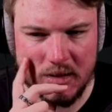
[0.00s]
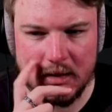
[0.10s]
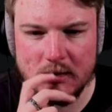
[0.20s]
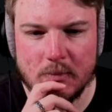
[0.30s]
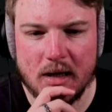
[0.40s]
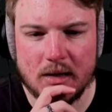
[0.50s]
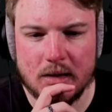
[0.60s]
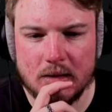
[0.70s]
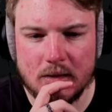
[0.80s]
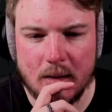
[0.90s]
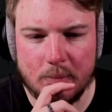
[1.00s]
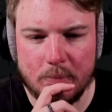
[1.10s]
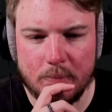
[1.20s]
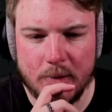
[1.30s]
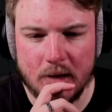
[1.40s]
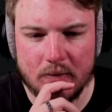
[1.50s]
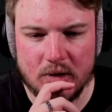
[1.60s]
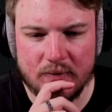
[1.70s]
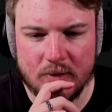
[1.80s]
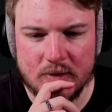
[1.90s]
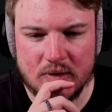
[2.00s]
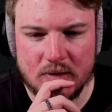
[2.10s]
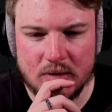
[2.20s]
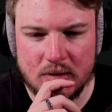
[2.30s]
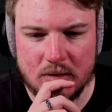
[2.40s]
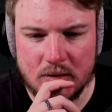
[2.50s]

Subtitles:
Maybe it doesn't make that big of a difference.